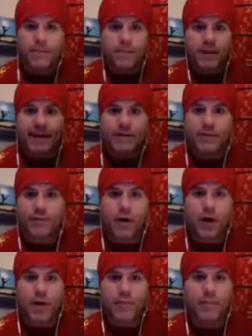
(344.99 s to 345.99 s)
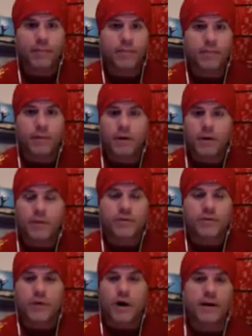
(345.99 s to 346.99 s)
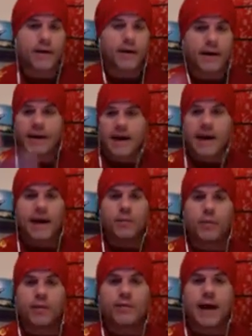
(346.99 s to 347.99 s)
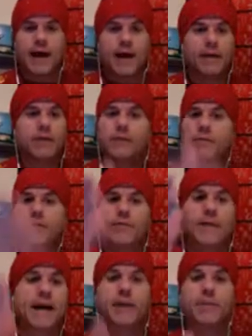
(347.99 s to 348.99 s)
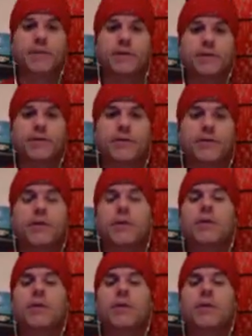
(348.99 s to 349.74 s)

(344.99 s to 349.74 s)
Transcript: at the farm, starting again with that ready position,